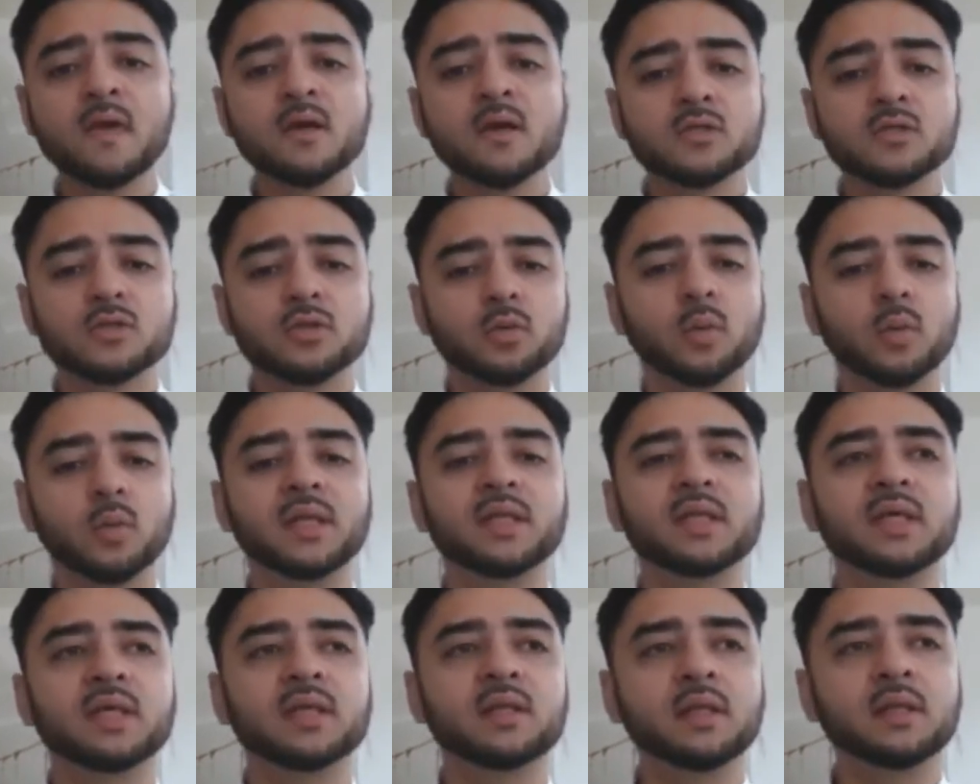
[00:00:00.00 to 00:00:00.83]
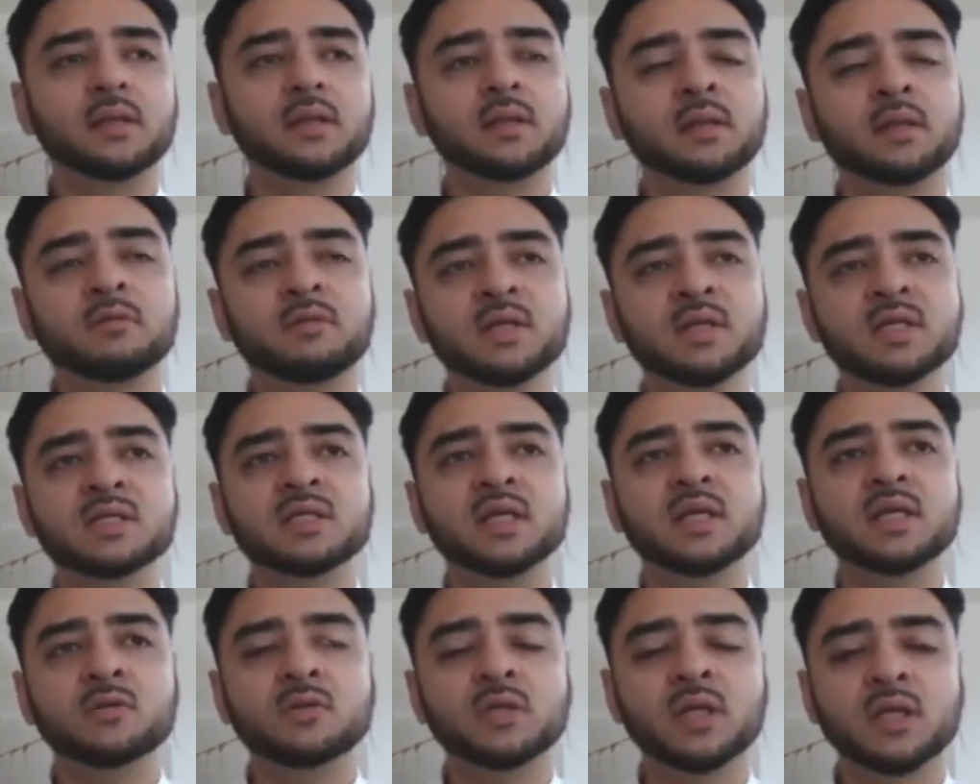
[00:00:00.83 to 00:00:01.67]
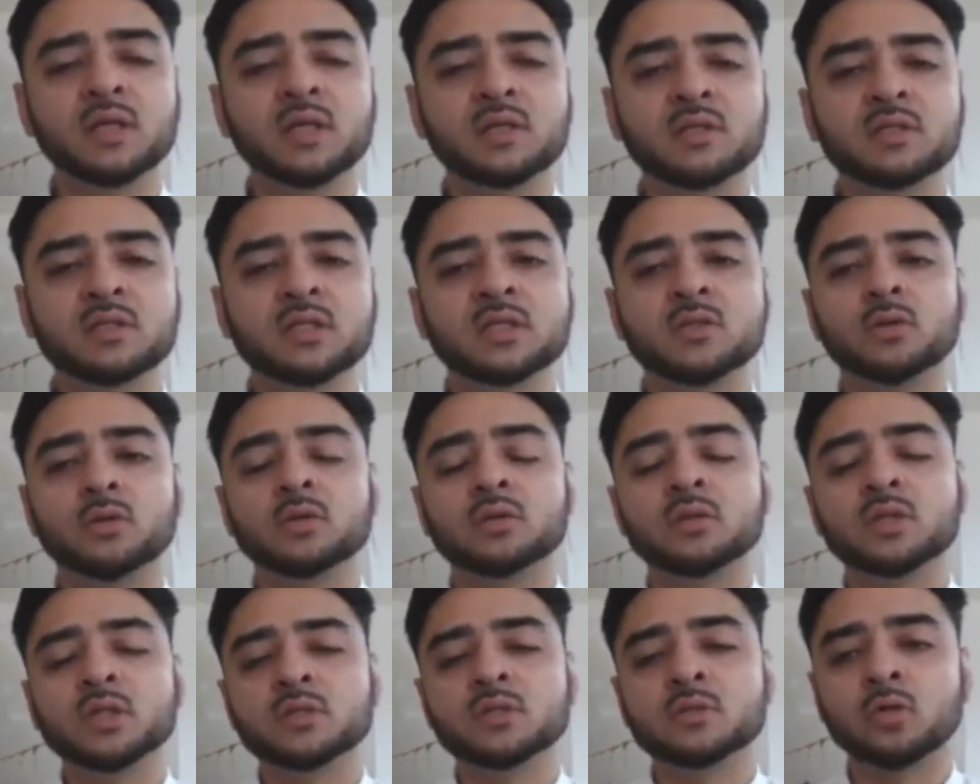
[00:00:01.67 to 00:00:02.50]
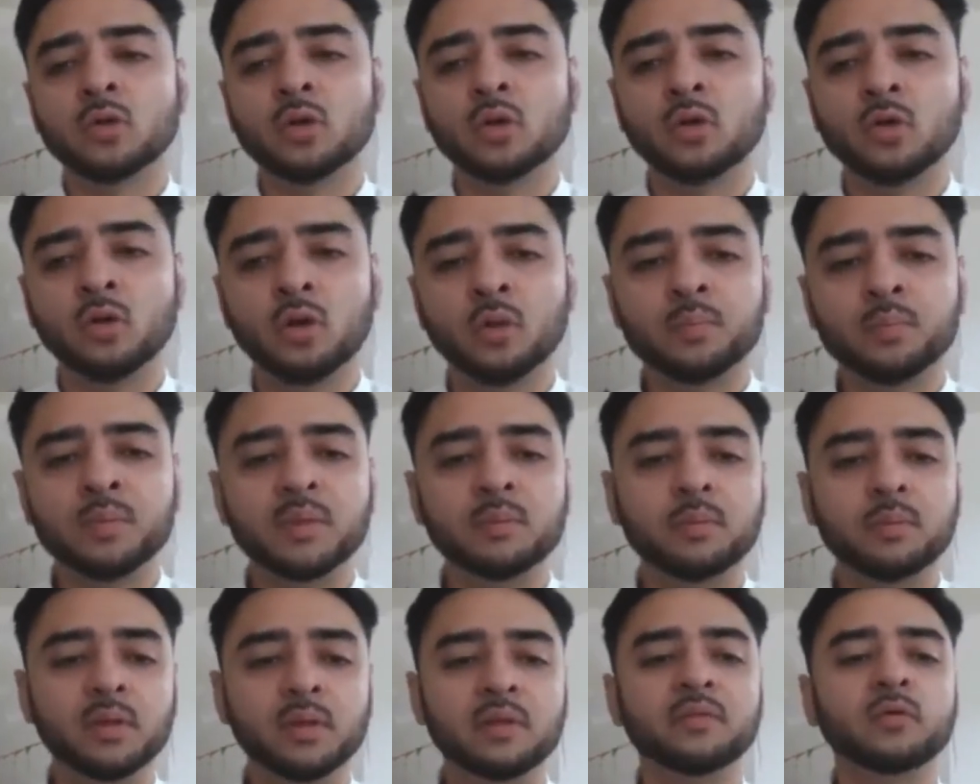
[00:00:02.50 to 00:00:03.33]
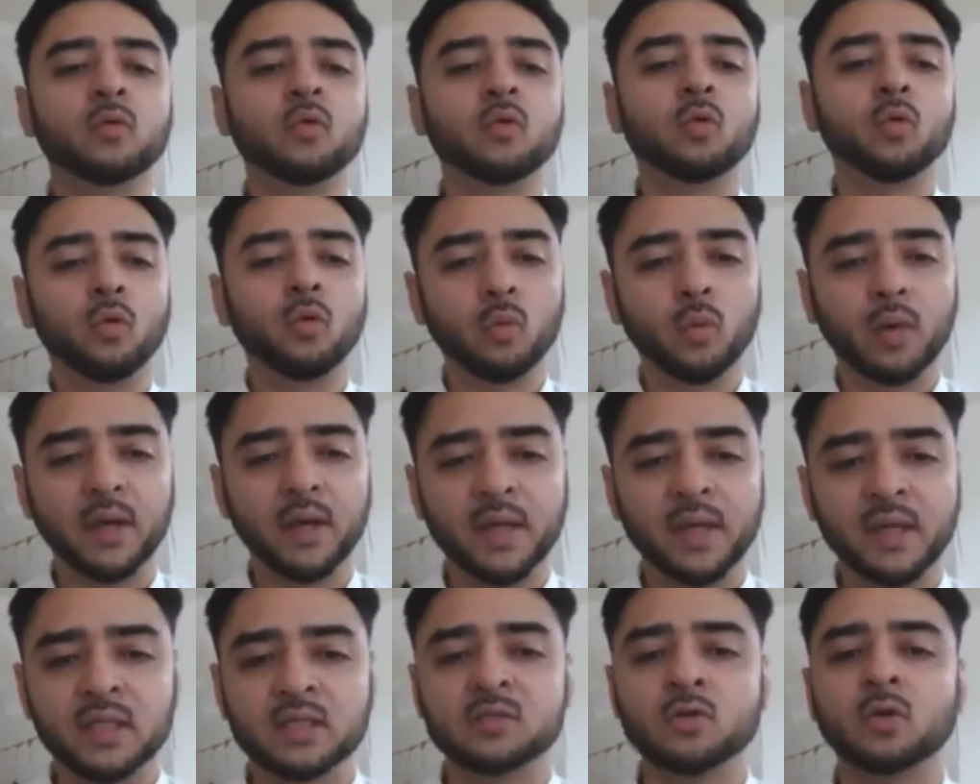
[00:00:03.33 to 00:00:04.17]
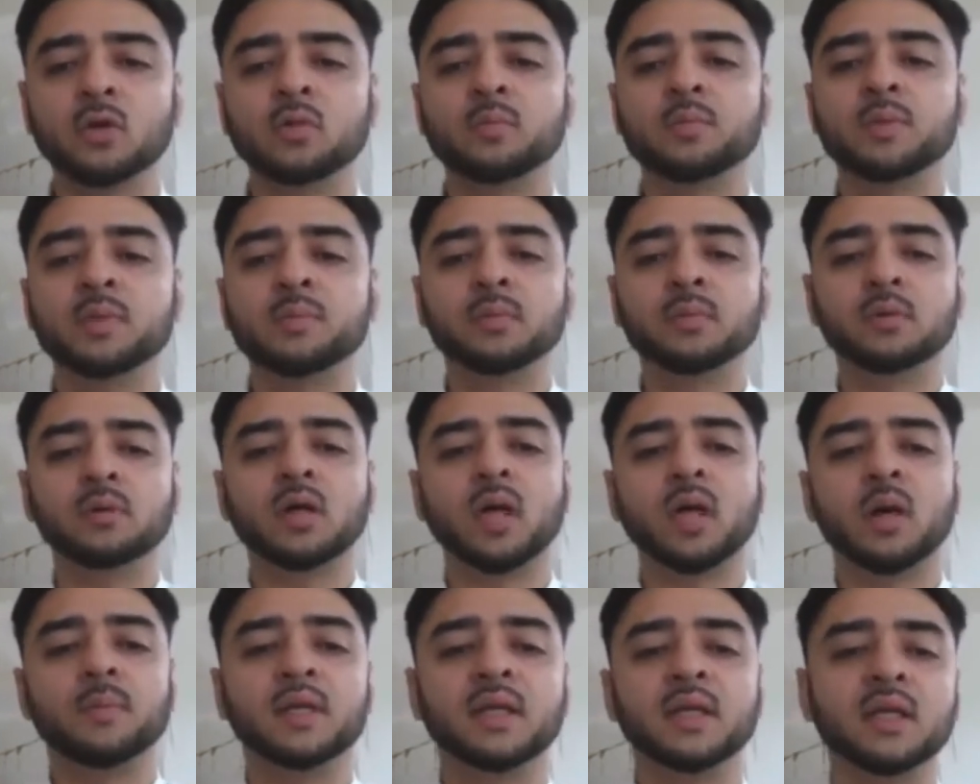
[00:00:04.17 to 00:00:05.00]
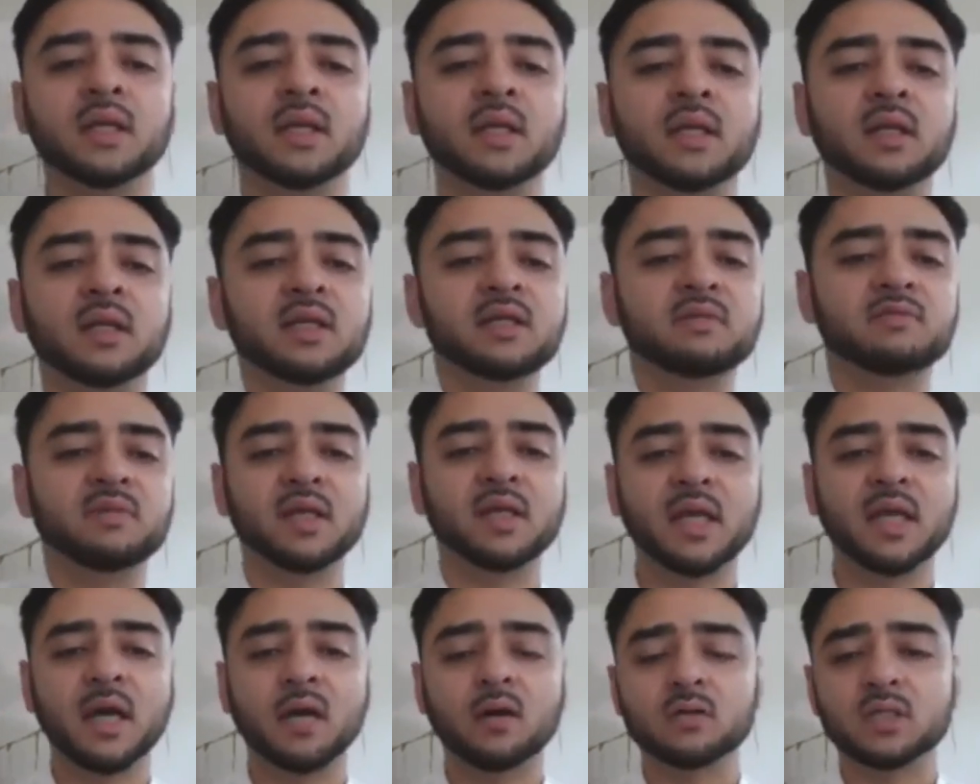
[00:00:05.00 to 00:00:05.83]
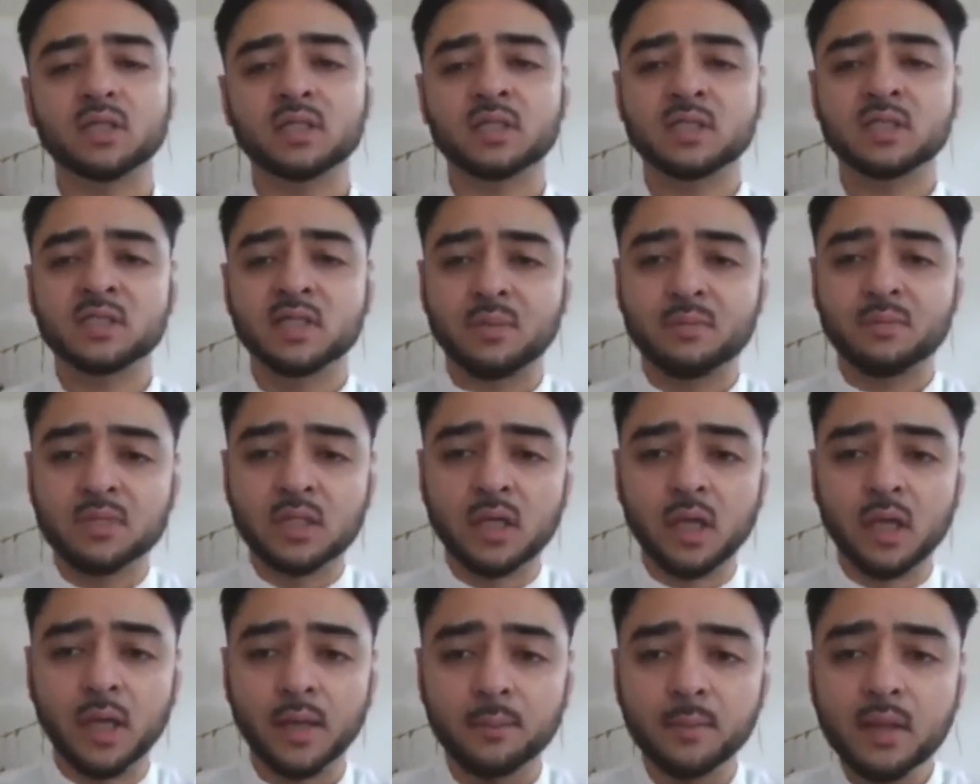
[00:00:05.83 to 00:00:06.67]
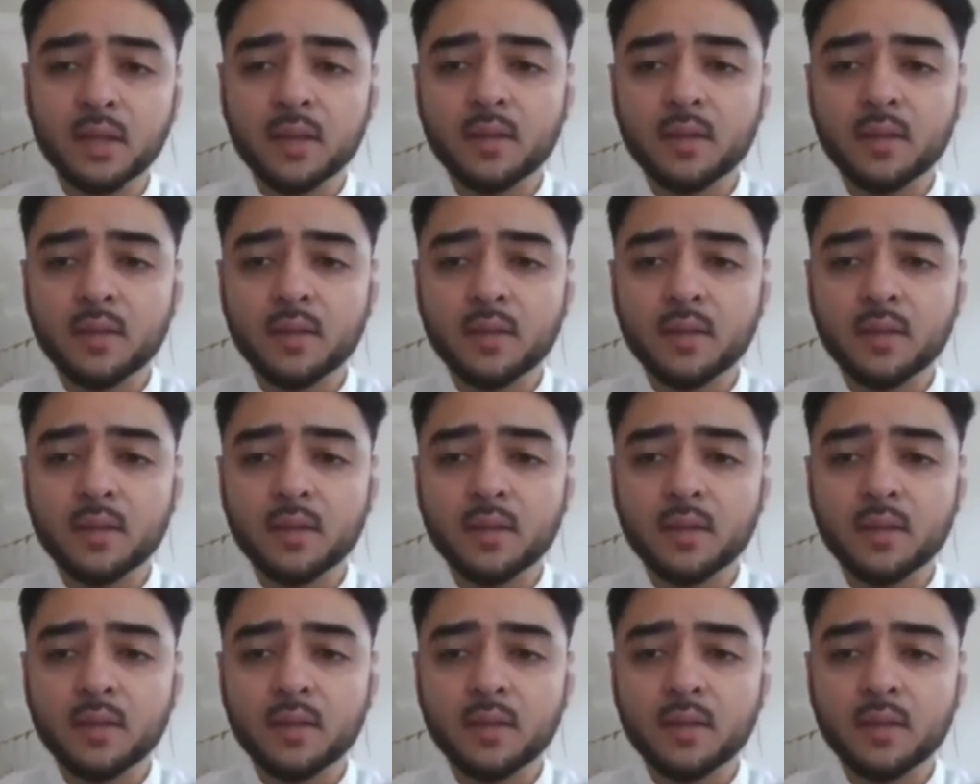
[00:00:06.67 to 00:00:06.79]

So the way the reason they do that is this: so there's not a lot of people in the hallways, a lot of people coming in and leaving out at the same time.